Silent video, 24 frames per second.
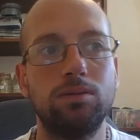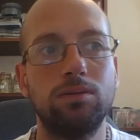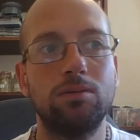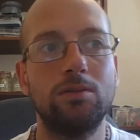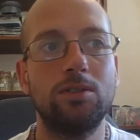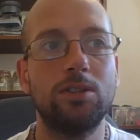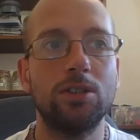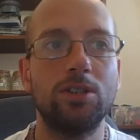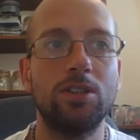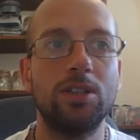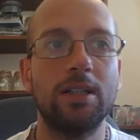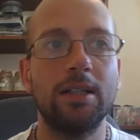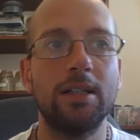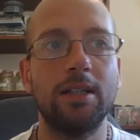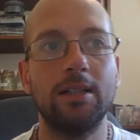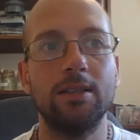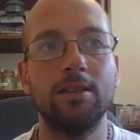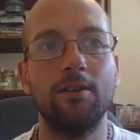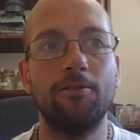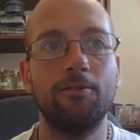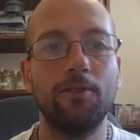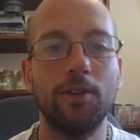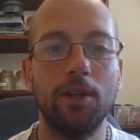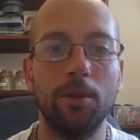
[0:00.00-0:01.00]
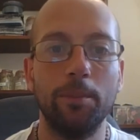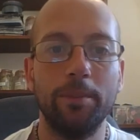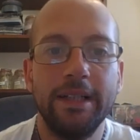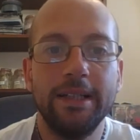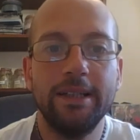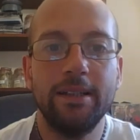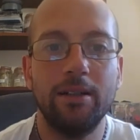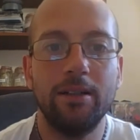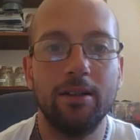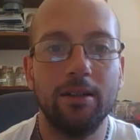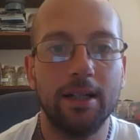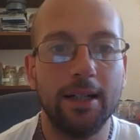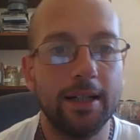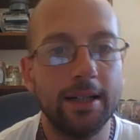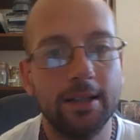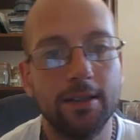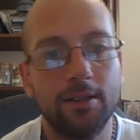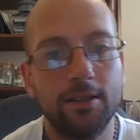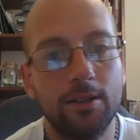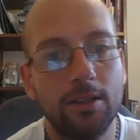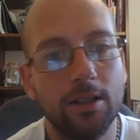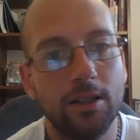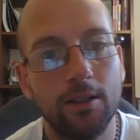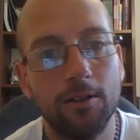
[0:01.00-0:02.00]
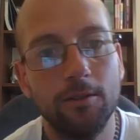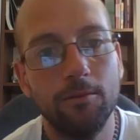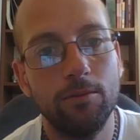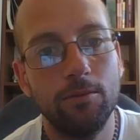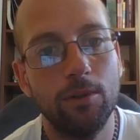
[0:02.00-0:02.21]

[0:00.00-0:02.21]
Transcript: just kind of for the media, I guess, you know,